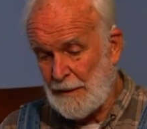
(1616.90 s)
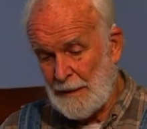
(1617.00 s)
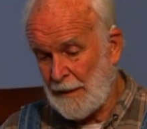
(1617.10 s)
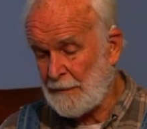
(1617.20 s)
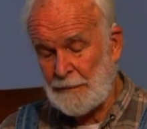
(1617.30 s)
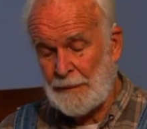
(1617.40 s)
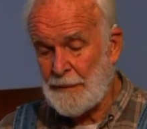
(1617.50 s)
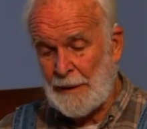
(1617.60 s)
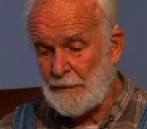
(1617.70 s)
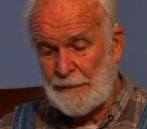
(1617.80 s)
I
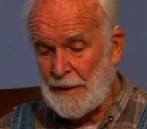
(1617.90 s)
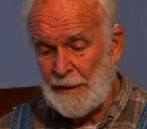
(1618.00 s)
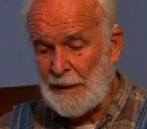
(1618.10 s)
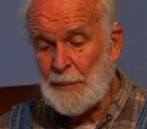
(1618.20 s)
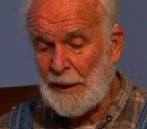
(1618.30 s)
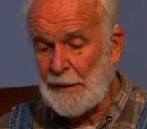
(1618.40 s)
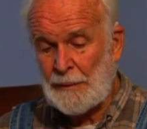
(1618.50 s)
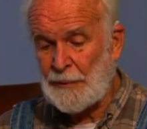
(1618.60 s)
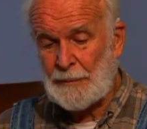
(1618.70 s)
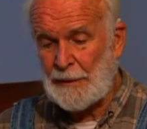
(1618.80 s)
don't think anybody
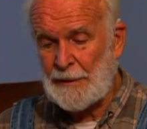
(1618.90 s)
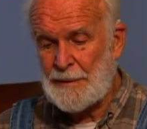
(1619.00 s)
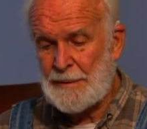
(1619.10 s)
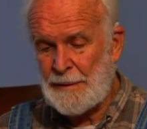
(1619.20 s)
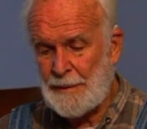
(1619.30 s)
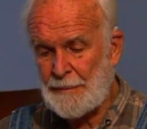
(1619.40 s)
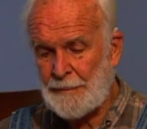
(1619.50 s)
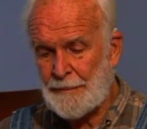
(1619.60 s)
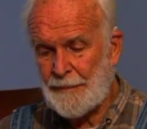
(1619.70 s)
else writes to him.